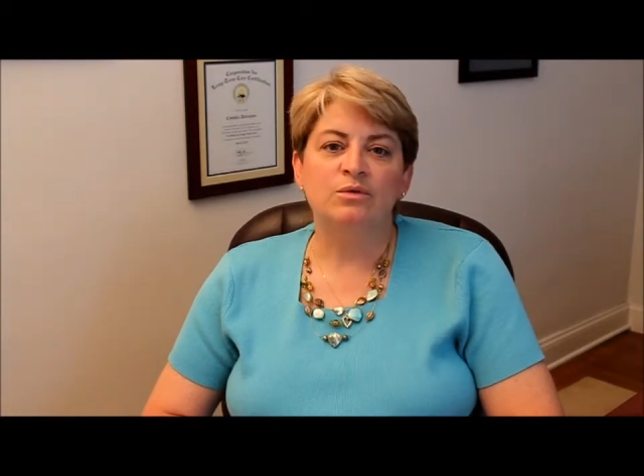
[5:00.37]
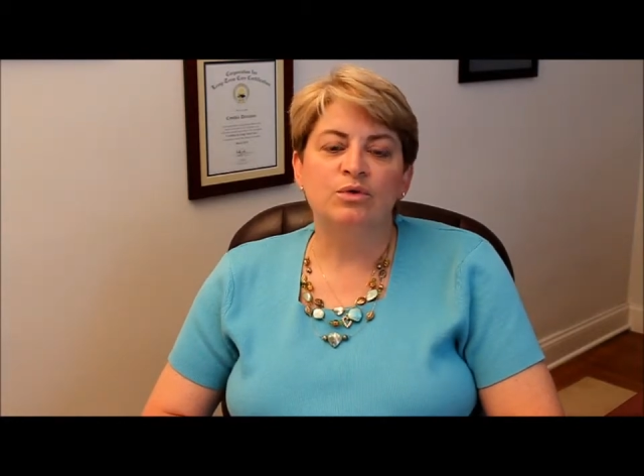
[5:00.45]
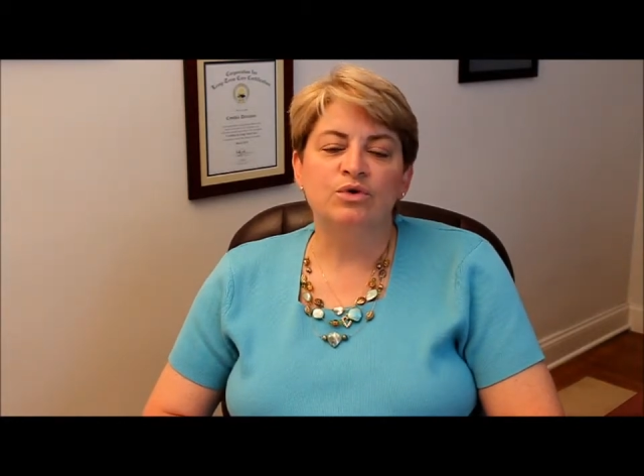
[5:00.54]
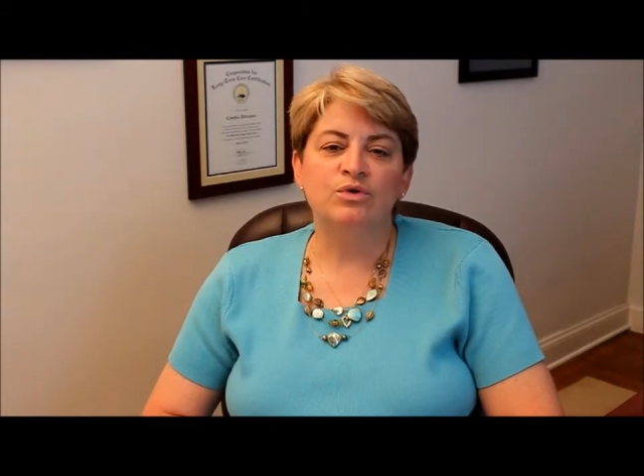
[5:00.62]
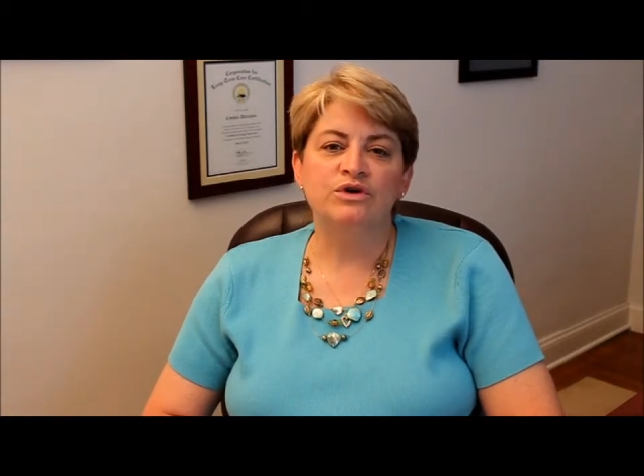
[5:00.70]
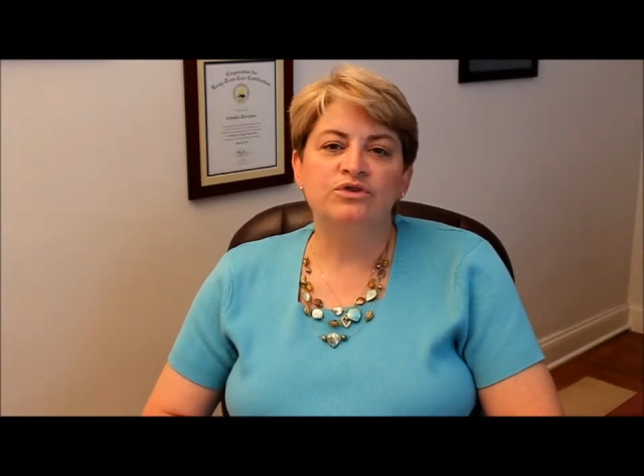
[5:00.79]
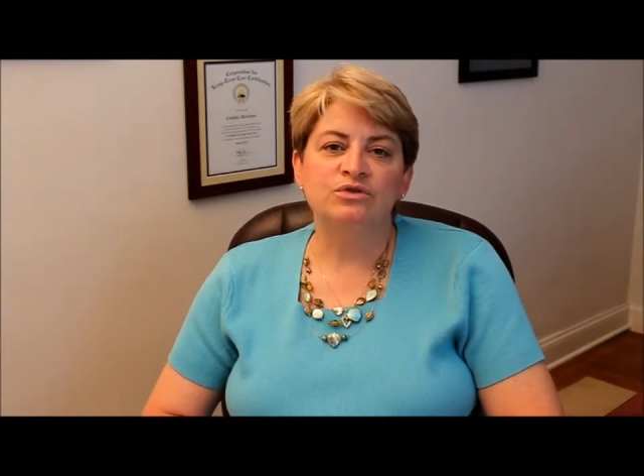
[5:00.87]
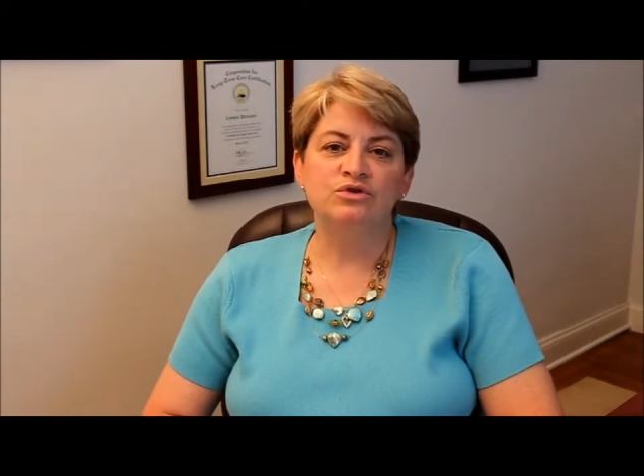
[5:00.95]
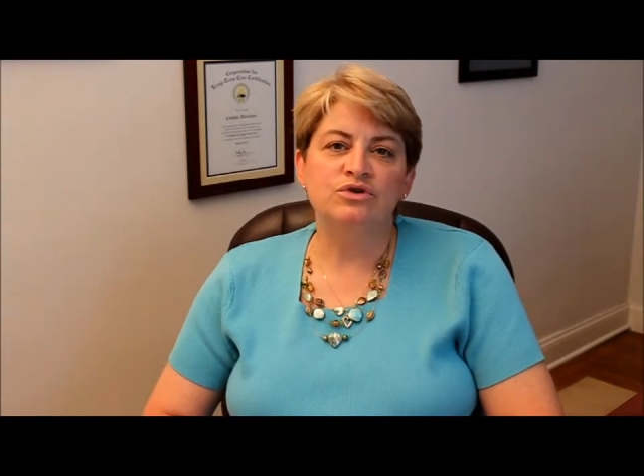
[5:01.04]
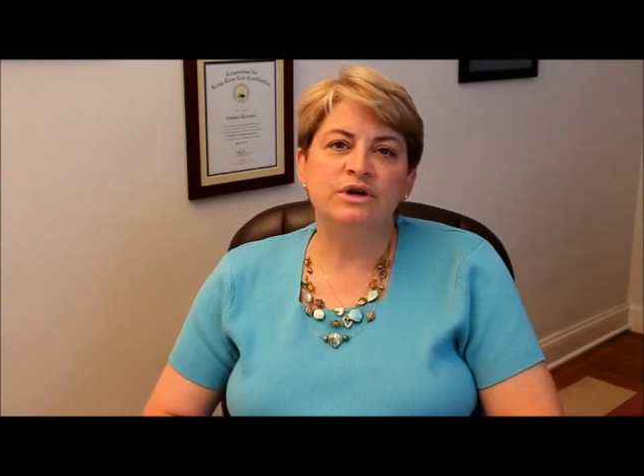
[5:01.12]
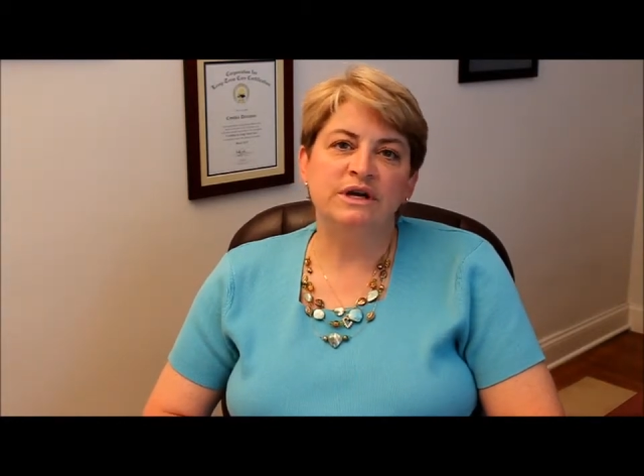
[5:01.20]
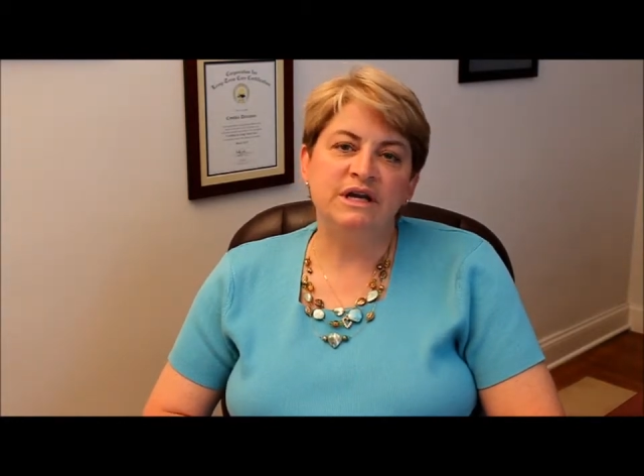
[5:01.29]
we're going to
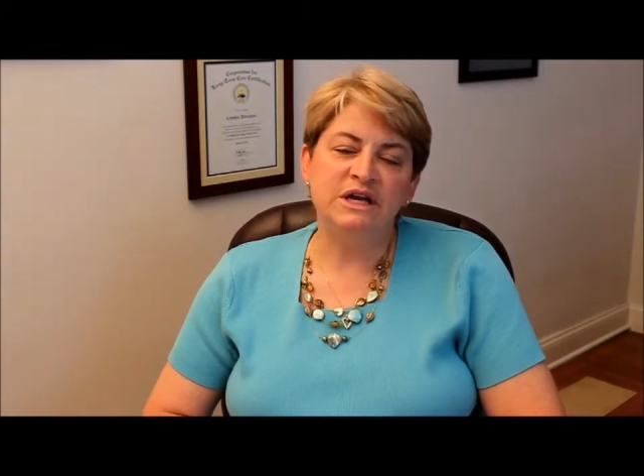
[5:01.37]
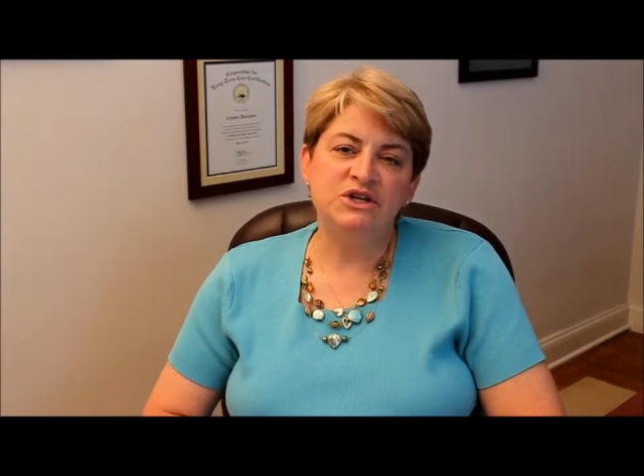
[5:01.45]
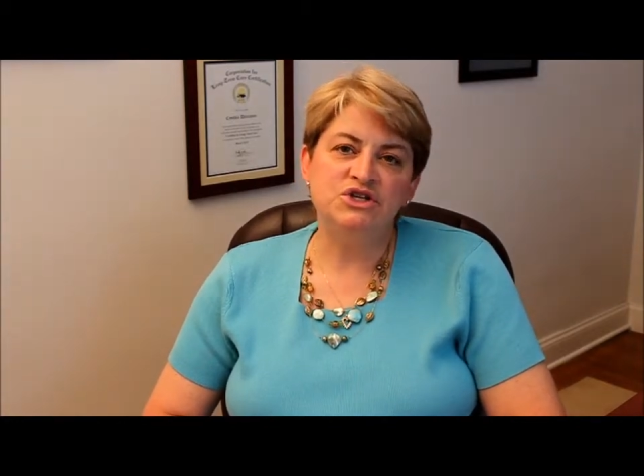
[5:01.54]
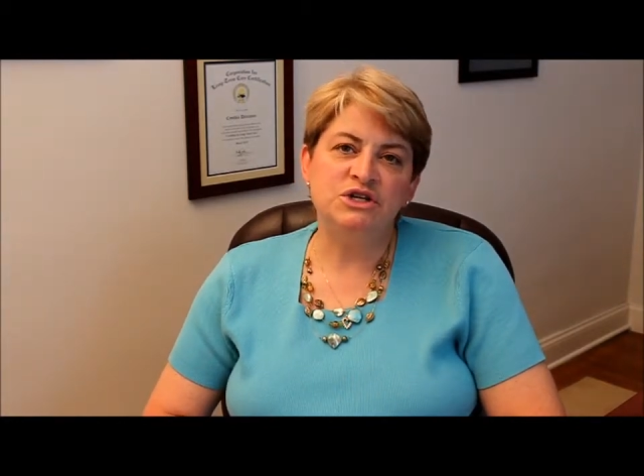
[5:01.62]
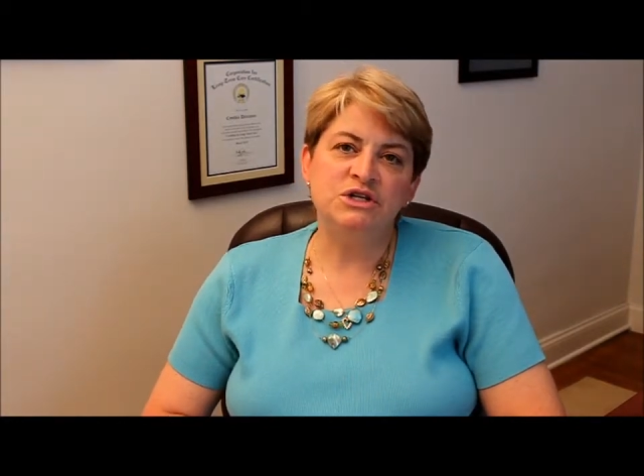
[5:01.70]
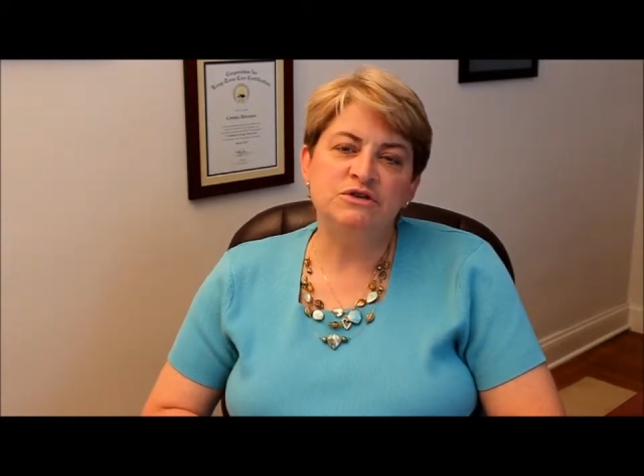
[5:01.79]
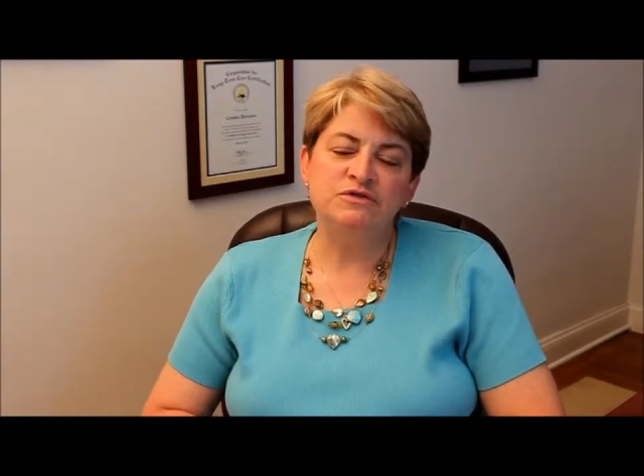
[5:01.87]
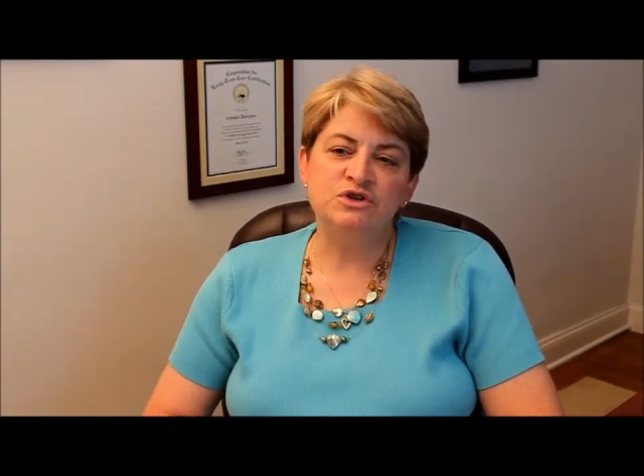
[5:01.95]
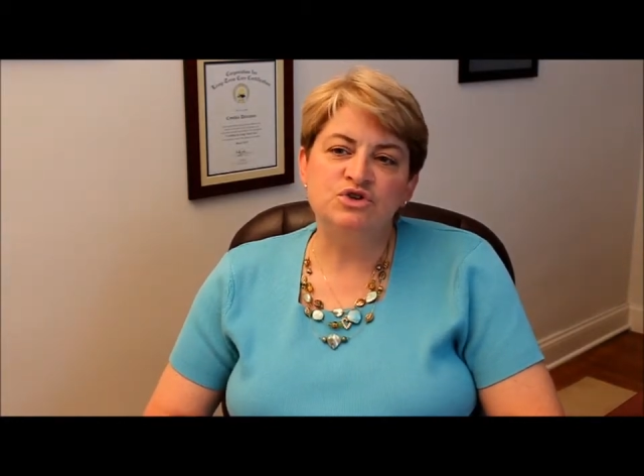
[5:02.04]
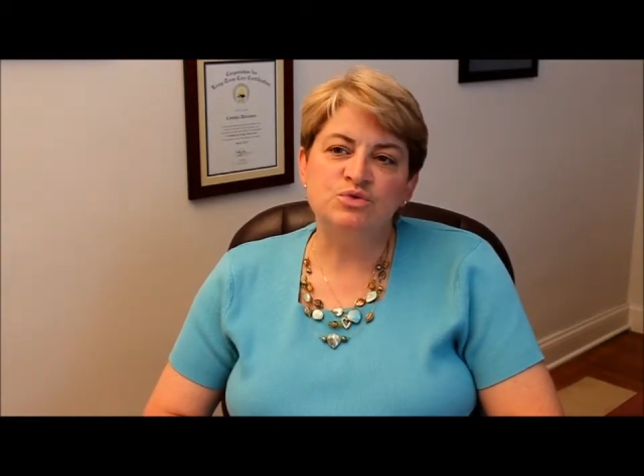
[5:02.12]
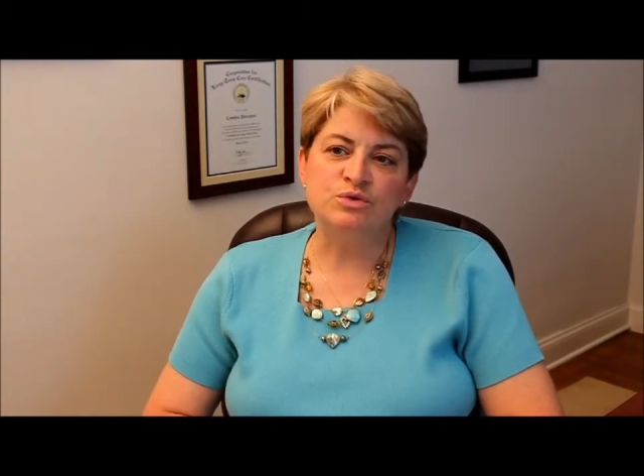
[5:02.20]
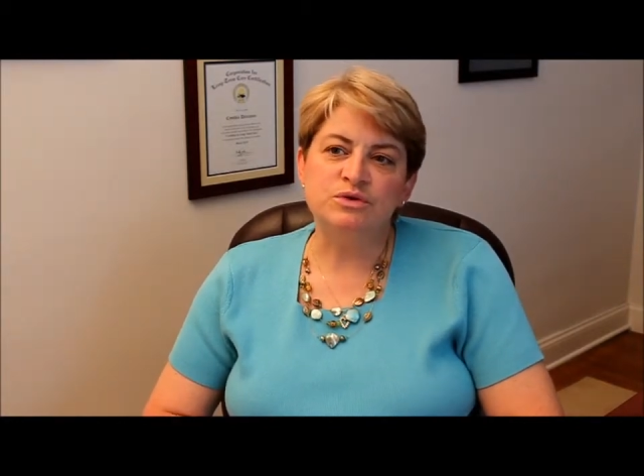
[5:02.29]
look at each
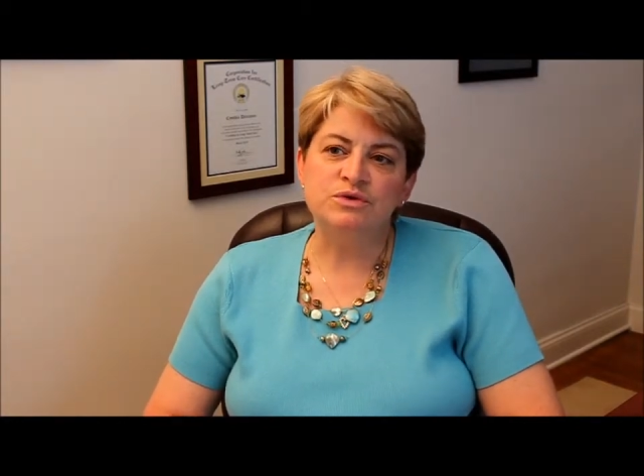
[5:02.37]
individual